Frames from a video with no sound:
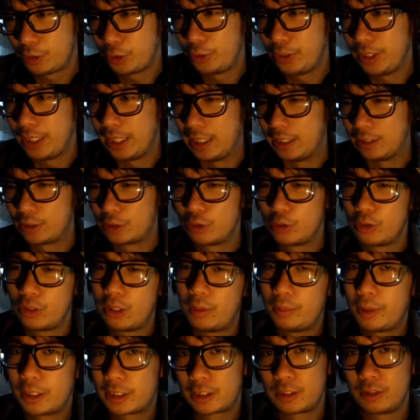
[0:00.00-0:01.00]
yeah, so
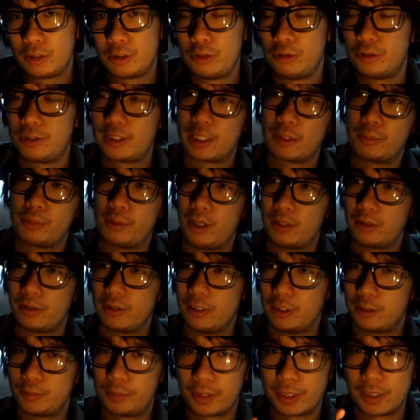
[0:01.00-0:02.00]
I'm actually going to do a second part
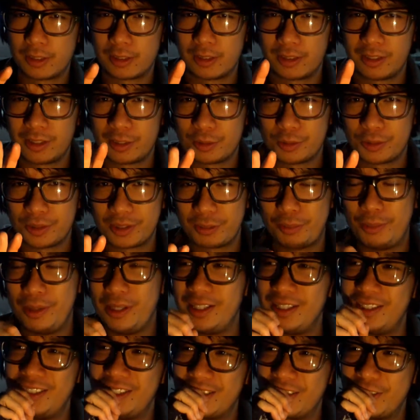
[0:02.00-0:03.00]
to this, because, like,
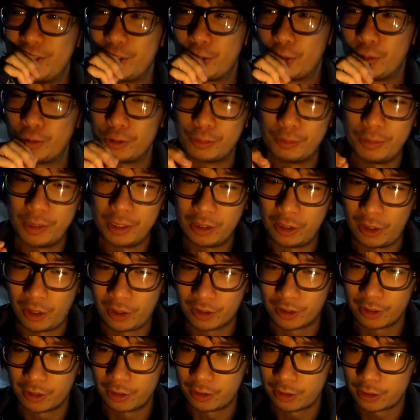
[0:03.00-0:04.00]
this intro was a bit
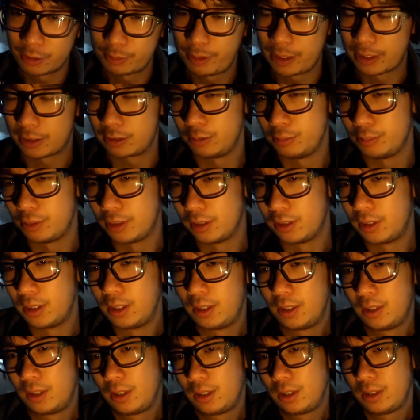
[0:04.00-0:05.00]
longer than I expected, but
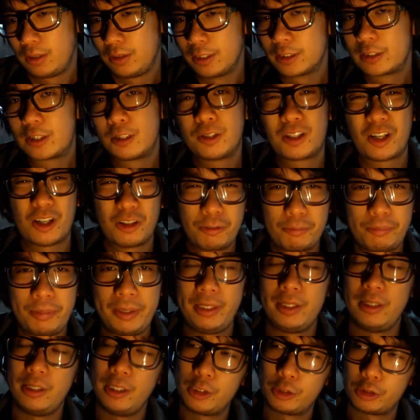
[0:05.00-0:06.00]
this can kind of
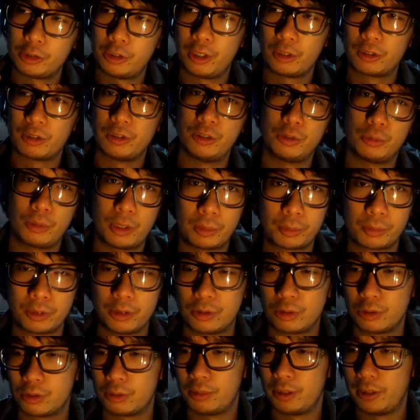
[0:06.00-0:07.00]
be an introduction to what I'm
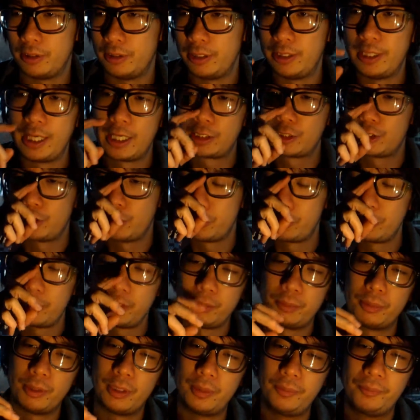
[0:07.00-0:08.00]
going to talk about in the next
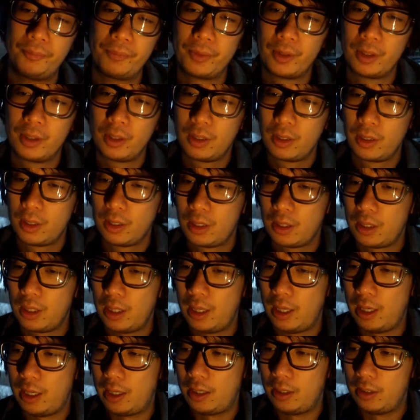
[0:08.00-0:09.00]
entry. But
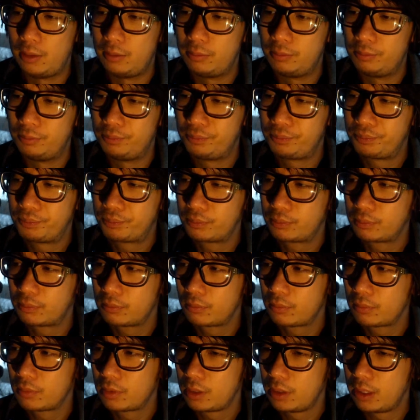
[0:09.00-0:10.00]

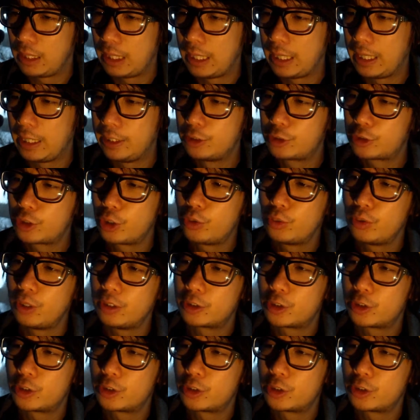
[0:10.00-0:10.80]
and so